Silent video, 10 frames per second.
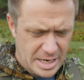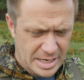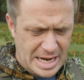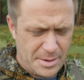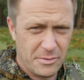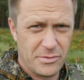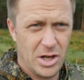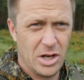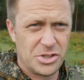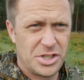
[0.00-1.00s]
and
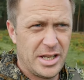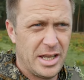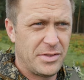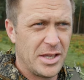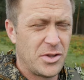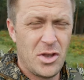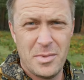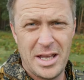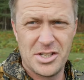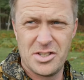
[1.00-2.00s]
camouflage, if they
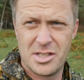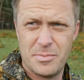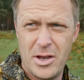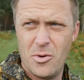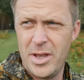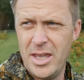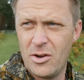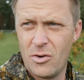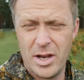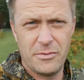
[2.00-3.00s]
do manage to smell me
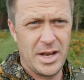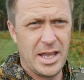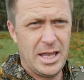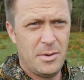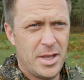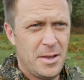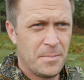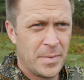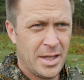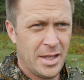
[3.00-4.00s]
or even hear me,
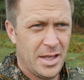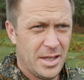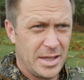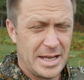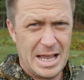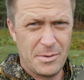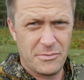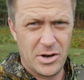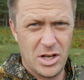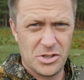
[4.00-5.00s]
the
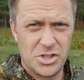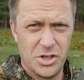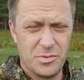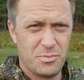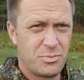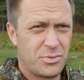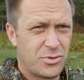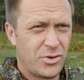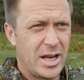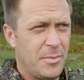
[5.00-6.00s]
camouflage should
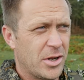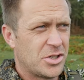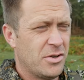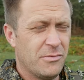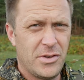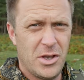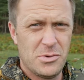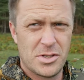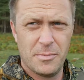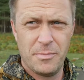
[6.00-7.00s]
pretty much
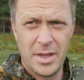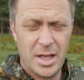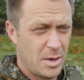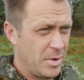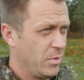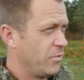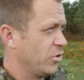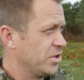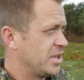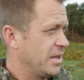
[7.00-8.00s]
confuse them. I mean, we've
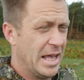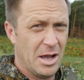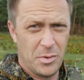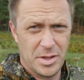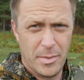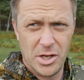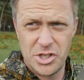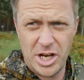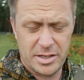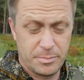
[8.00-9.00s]
already seen that with the
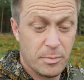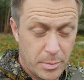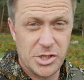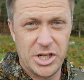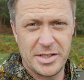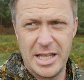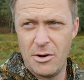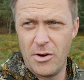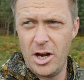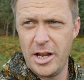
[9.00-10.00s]
muntjac
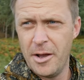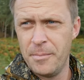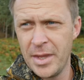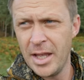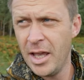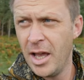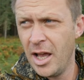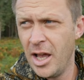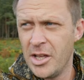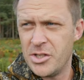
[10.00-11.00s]
deer earlier.
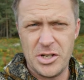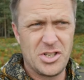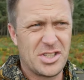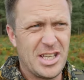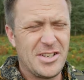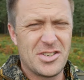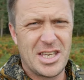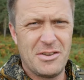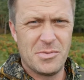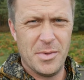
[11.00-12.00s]
So it
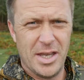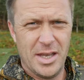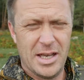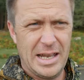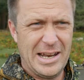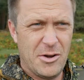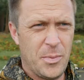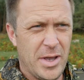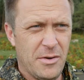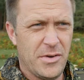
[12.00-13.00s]
just gives me a
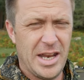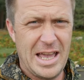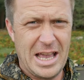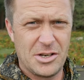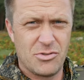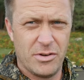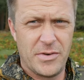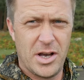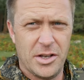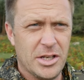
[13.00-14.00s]
little bit of an extra
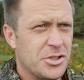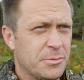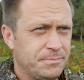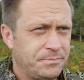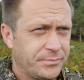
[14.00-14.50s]
advantage.